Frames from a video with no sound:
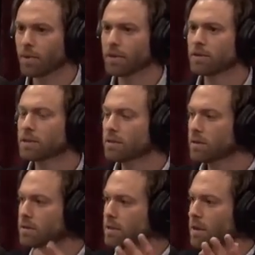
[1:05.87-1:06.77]
Well, there's
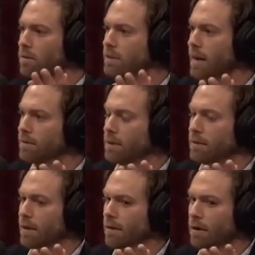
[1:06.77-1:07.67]
stones out
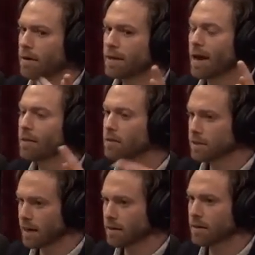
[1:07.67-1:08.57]
there that are on the other
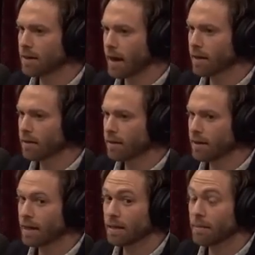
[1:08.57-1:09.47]
side of the Nile
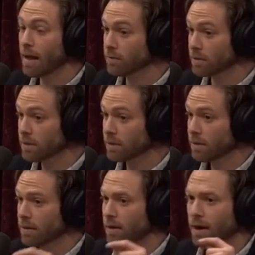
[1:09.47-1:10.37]
in the mountains.
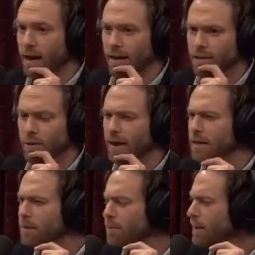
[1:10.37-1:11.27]
So how
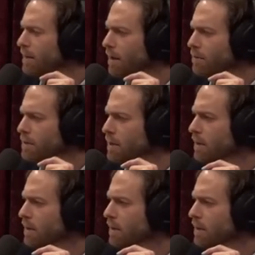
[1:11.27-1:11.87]
did they bring those?